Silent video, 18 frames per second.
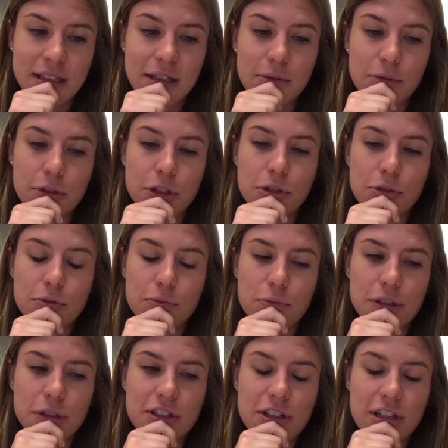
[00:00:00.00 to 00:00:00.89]

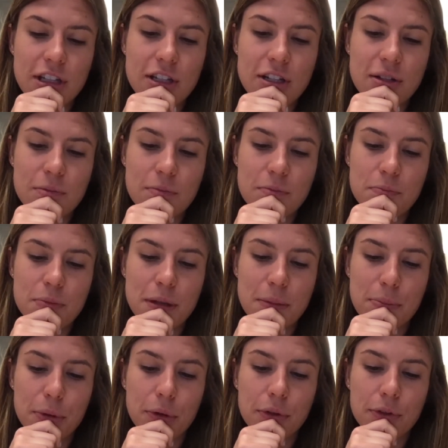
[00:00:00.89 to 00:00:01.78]
we see
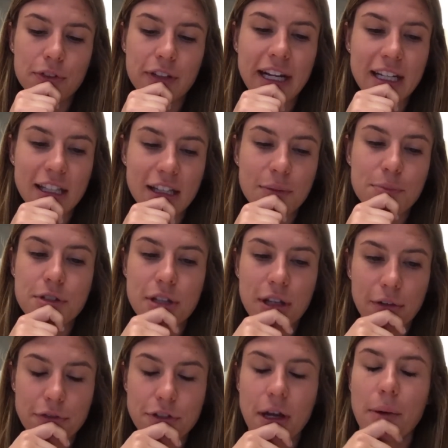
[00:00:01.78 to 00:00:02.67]
people setting
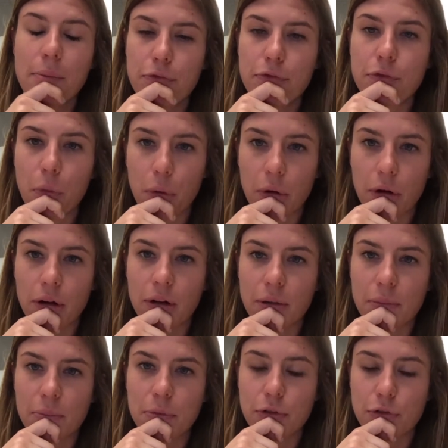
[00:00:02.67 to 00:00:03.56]
themselves up
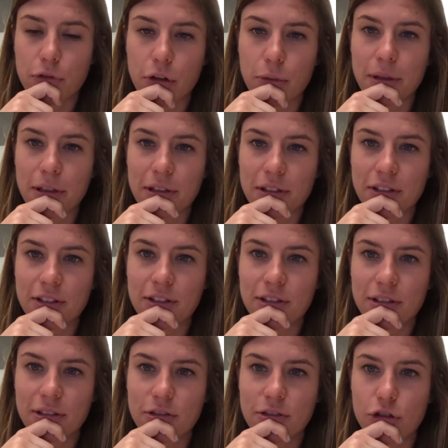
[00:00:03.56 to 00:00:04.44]
for
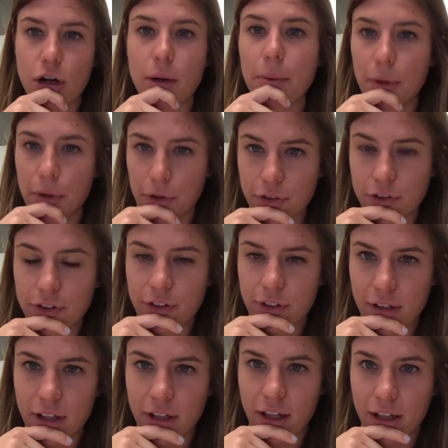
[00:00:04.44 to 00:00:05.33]
performance troubles,
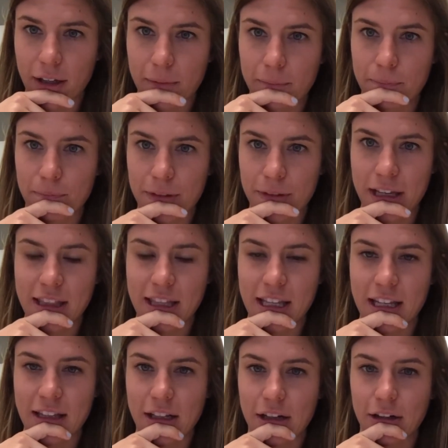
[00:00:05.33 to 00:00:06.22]

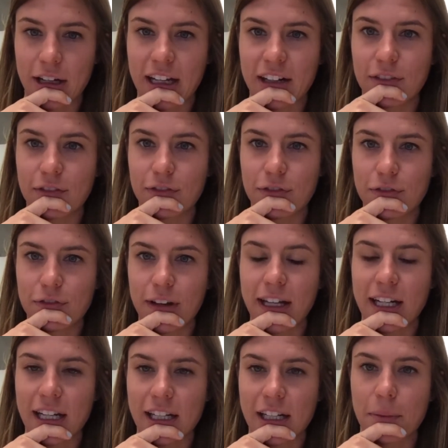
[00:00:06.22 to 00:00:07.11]
and they're kind of
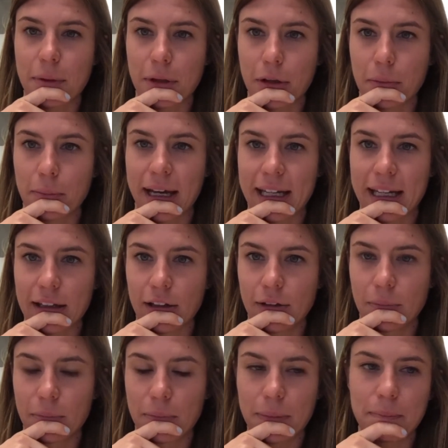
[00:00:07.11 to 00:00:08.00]
fighting an uphill
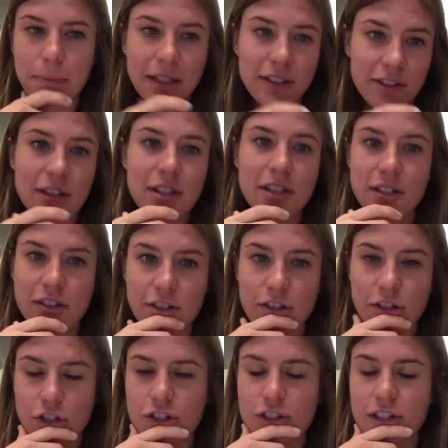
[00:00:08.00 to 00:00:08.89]
battle based on the
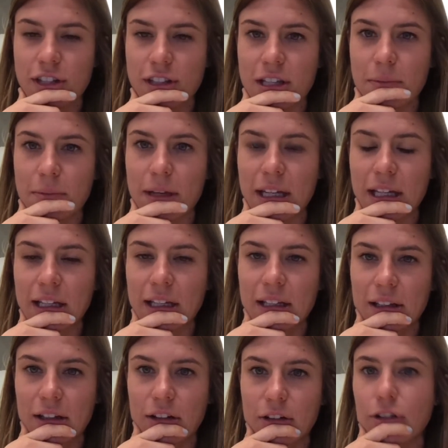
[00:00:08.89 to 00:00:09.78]
decisions that they
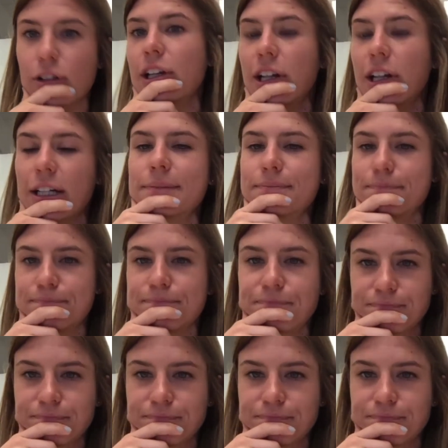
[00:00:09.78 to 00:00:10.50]
make early on.